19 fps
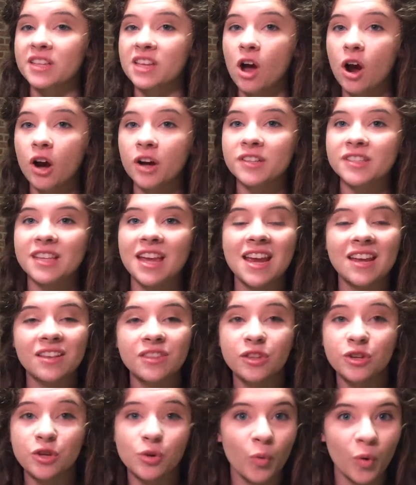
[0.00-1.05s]
the arts
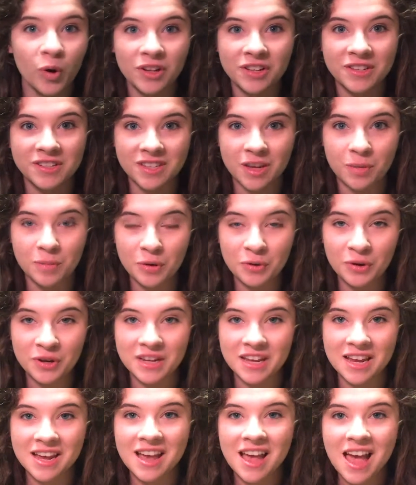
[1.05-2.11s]
and the New Orleans
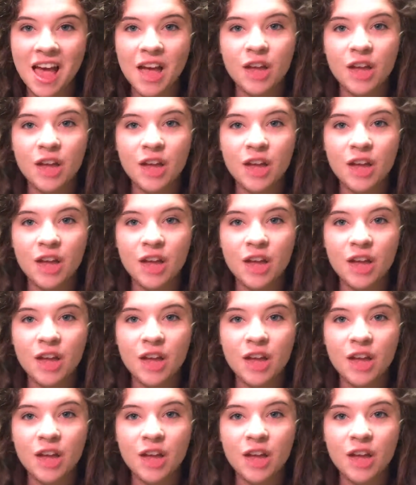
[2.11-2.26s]
community.